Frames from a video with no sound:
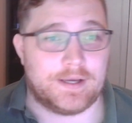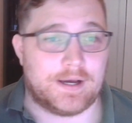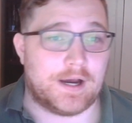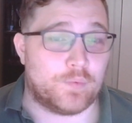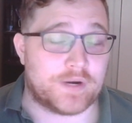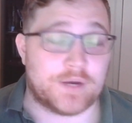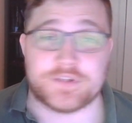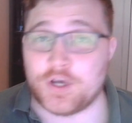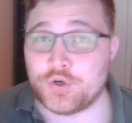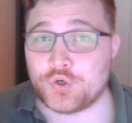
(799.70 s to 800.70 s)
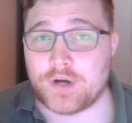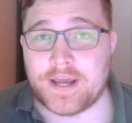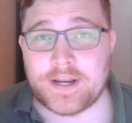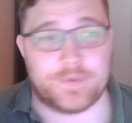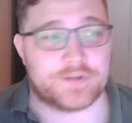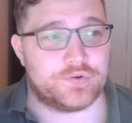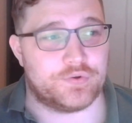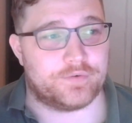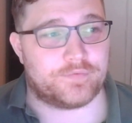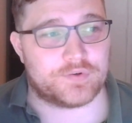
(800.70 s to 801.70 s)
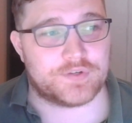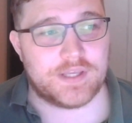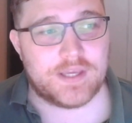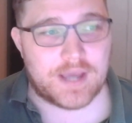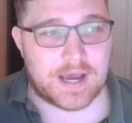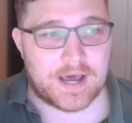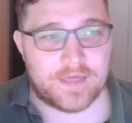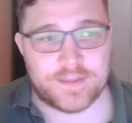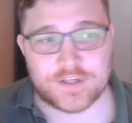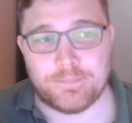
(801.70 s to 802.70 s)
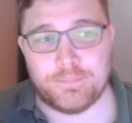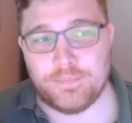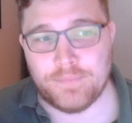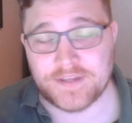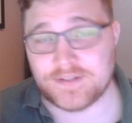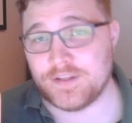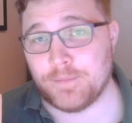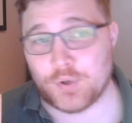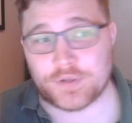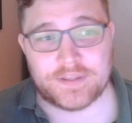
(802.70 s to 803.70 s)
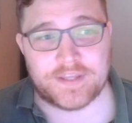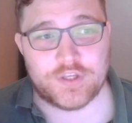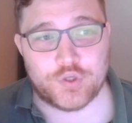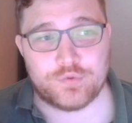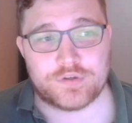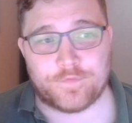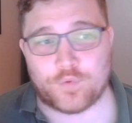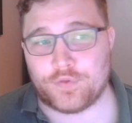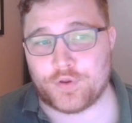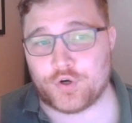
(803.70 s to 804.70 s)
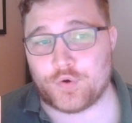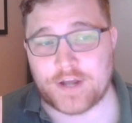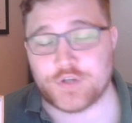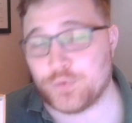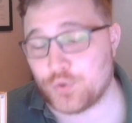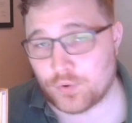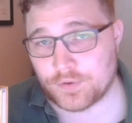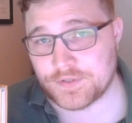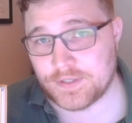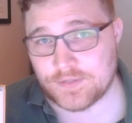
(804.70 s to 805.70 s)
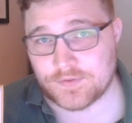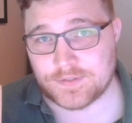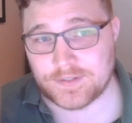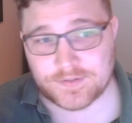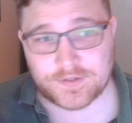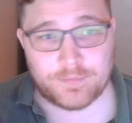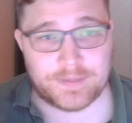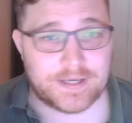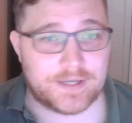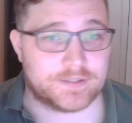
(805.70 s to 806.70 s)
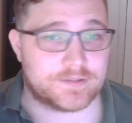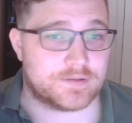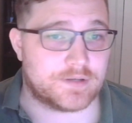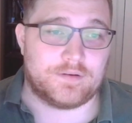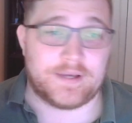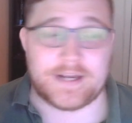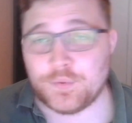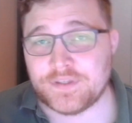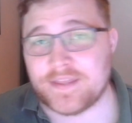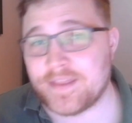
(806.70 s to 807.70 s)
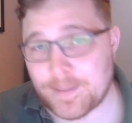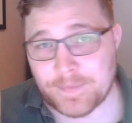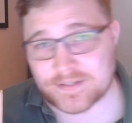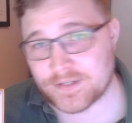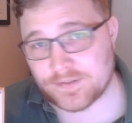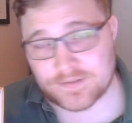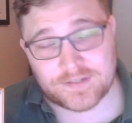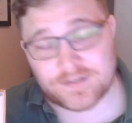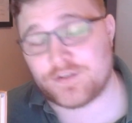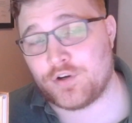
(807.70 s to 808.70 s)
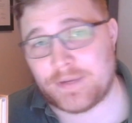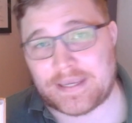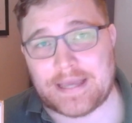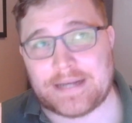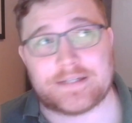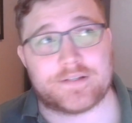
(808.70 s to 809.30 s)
When I was an undergrad at Western University, this is the book that they used for their graduate course in statistical mechanics, and I would say that makes sense. Statistical mechanics,